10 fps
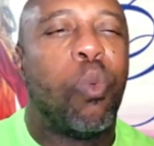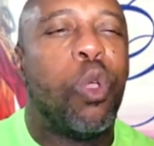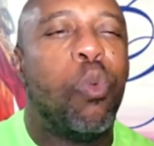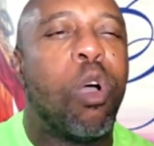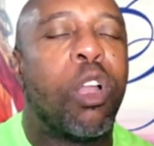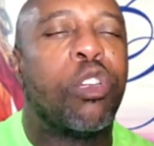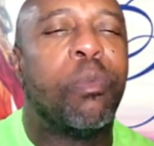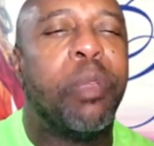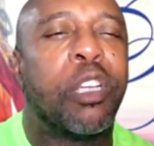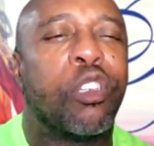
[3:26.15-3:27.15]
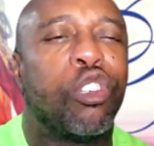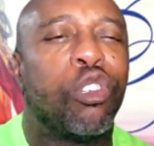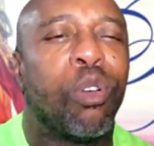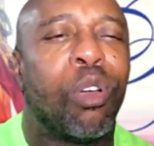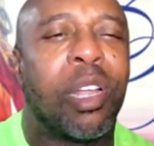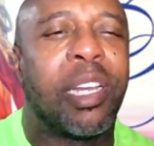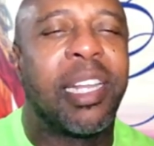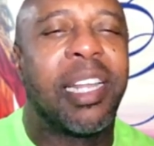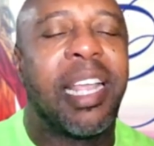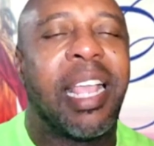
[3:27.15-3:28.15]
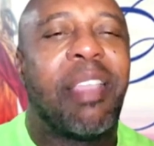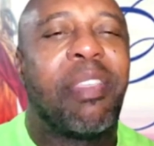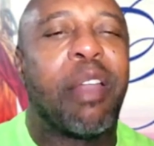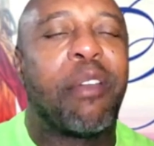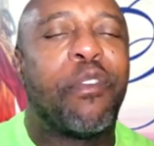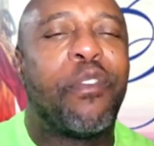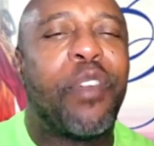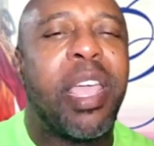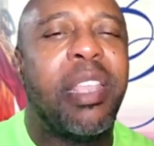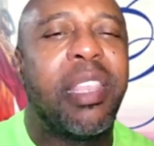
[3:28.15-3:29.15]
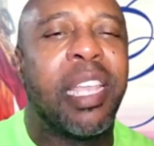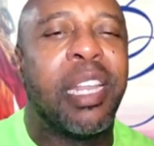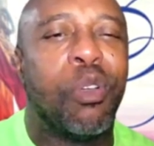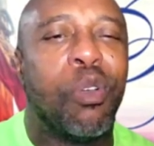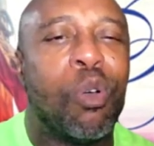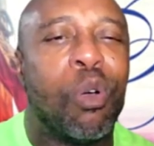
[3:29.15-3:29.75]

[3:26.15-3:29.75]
we want to be assured that faith in